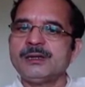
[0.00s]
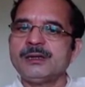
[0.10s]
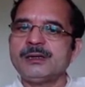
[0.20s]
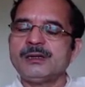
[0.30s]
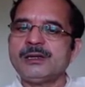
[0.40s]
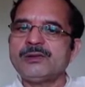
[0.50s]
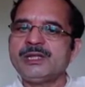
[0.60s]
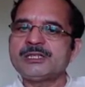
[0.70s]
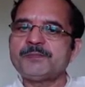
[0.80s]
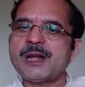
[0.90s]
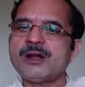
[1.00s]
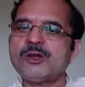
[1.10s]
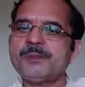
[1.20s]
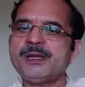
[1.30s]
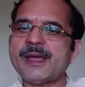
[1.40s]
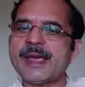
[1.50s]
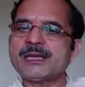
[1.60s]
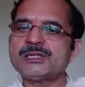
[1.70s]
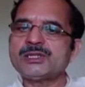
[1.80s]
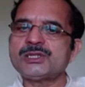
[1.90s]
Now this part of the
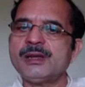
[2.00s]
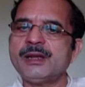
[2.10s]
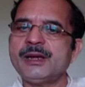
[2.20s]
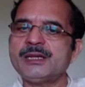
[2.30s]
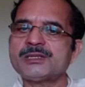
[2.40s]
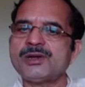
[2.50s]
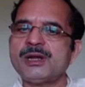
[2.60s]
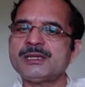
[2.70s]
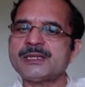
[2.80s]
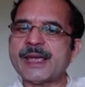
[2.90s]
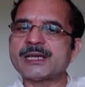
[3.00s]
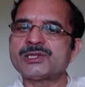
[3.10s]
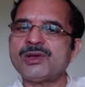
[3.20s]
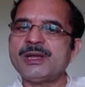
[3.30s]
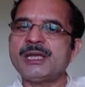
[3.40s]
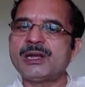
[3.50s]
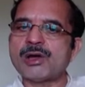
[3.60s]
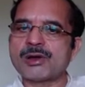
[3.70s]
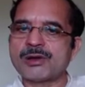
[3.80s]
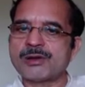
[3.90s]
axon, it is called as axon
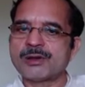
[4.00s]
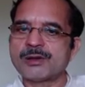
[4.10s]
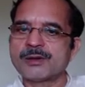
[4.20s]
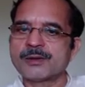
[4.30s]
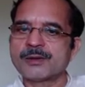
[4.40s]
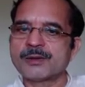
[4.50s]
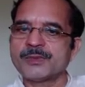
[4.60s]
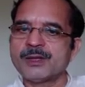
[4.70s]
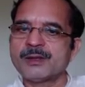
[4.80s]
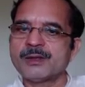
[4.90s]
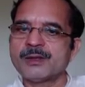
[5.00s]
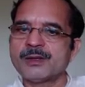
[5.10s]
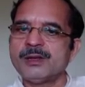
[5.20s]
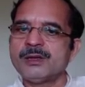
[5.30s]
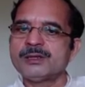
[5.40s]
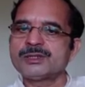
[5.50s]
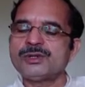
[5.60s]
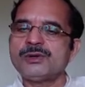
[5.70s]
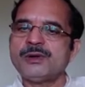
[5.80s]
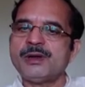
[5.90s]
hillock.
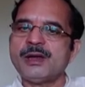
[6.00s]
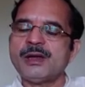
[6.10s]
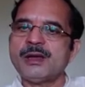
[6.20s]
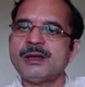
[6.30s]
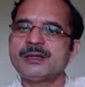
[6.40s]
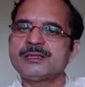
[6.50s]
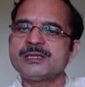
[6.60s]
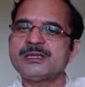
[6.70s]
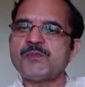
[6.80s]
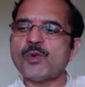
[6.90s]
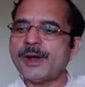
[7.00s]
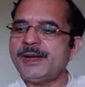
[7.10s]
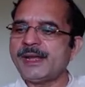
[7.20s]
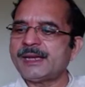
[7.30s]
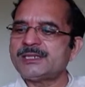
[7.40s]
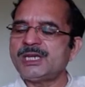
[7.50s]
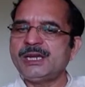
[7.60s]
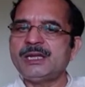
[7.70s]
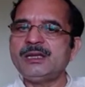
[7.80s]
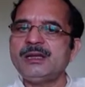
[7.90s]
So this is the point
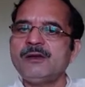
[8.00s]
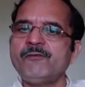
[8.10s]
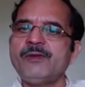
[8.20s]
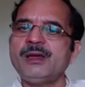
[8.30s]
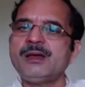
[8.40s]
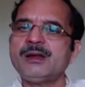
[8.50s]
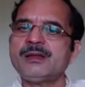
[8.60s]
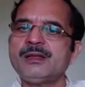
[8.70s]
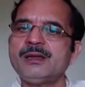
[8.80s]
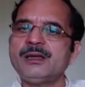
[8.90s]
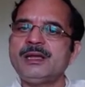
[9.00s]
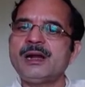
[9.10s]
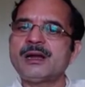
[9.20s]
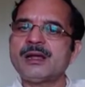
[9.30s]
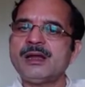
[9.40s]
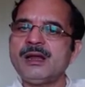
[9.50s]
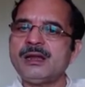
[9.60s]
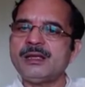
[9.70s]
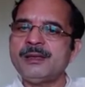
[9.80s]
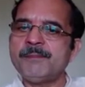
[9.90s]
actually where the
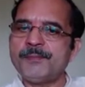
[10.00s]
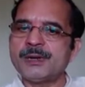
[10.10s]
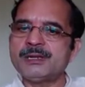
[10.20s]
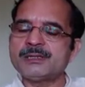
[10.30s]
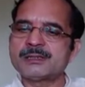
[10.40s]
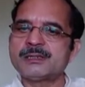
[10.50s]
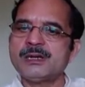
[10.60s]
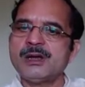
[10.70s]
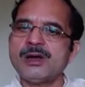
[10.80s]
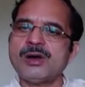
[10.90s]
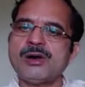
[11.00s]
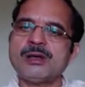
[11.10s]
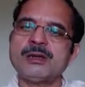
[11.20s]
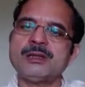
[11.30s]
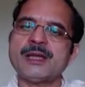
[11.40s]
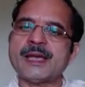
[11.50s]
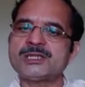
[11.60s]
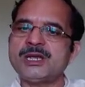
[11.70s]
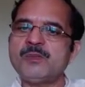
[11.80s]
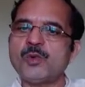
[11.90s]
electrical impulse or the
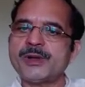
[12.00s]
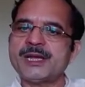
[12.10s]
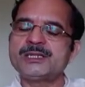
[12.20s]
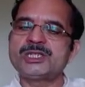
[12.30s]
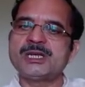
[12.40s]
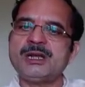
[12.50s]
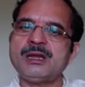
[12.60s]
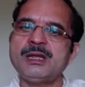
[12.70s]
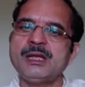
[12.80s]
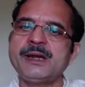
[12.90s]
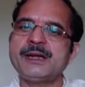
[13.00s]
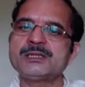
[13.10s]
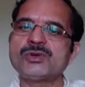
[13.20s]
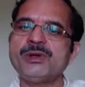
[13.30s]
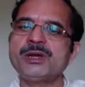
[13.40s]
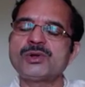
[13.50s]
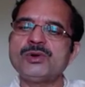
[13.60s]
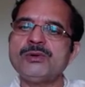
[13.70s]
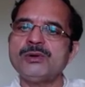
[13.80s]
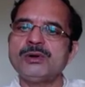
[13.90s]
action potential, it is going
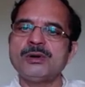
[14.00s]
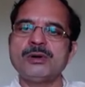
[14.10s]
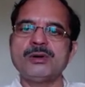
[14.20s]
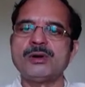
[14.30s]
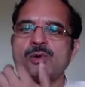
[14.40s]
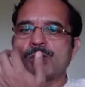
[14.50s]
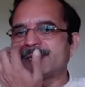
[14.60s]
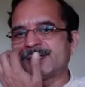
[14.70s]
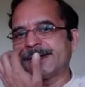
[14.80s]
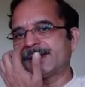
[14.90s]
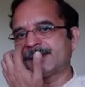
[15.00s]
to originate.